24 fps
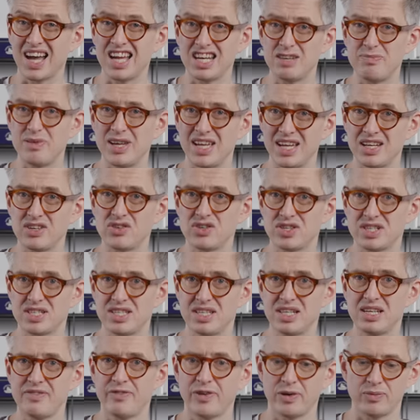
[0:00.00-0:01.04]
I'd be
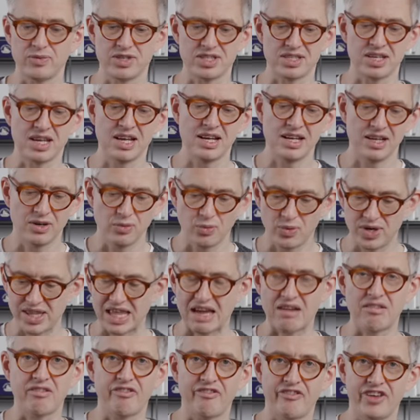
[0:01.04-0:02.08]
interested if it was
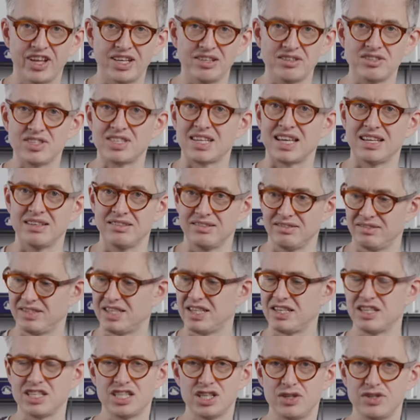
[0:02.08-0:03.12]
without fins and
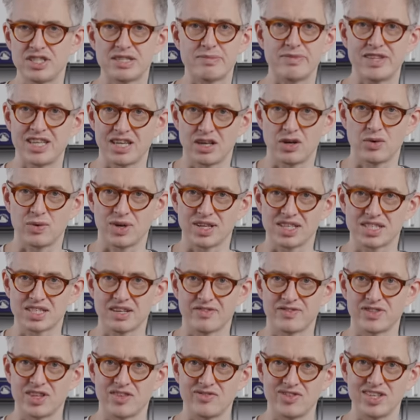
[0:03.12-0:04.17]
didn't do some of the annoying
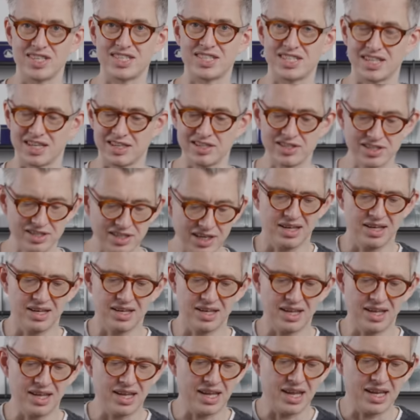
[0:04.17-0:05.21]
stuff that this does.
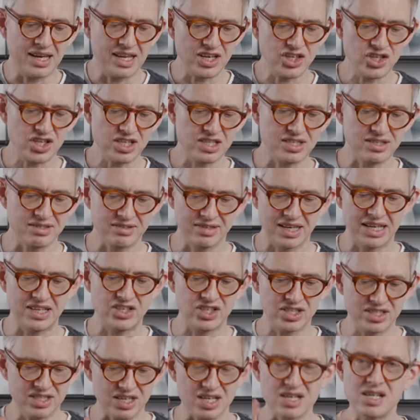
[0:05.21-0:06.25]
Uh, and it just it
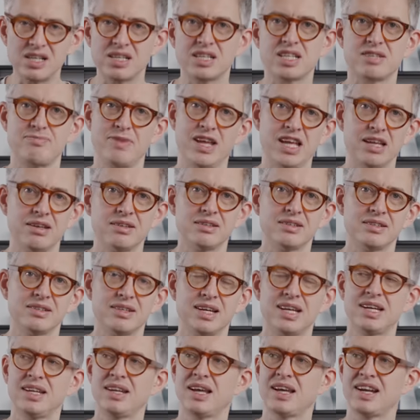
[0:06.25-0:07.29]
just irks me.
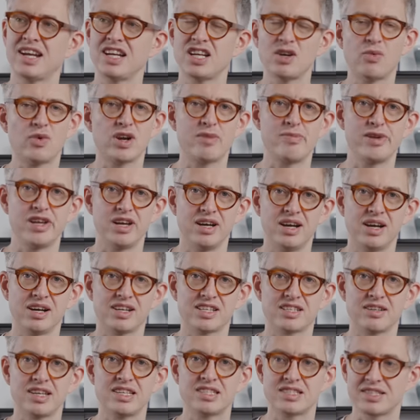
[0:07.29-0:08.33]
And, and I don't want to be
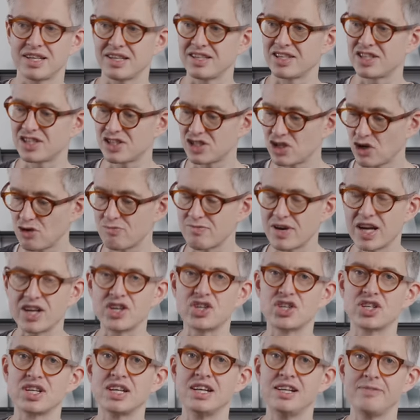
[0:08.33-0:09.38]
irked. It's done so
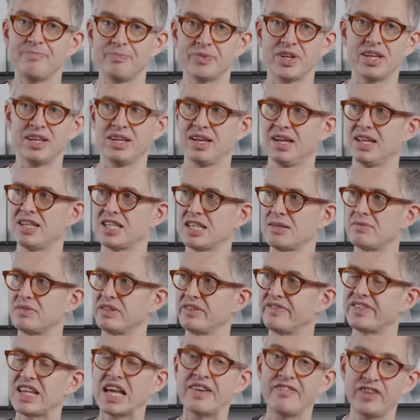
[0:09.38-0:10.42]
much in terms
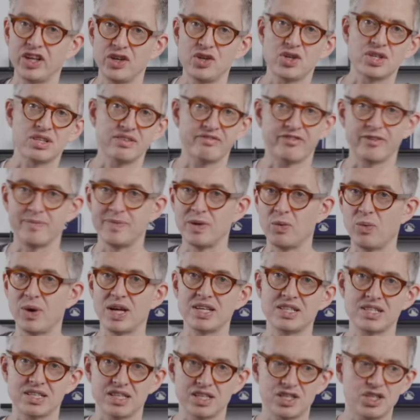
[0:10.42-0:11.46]
of its evolution from the
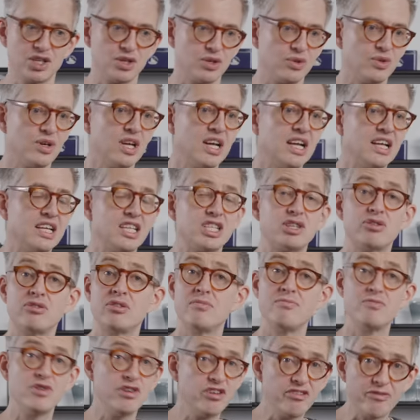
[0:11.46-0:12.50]
one to the two to
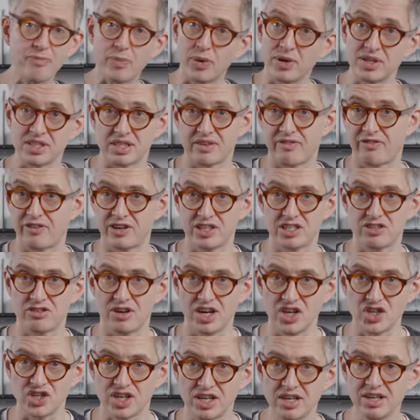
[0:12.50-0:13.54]
remove points of
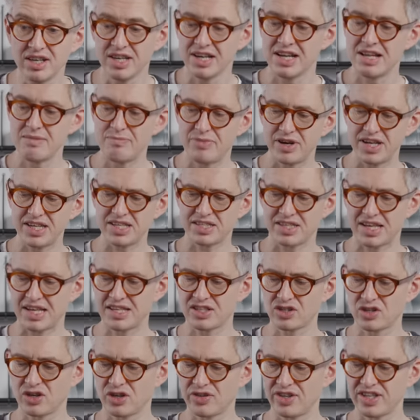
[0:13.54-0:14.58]
frustration, but it's
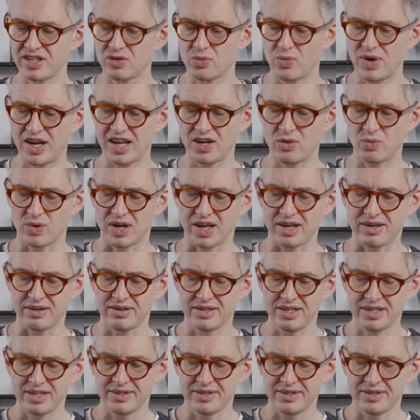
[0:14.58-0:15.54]
it's got this weird one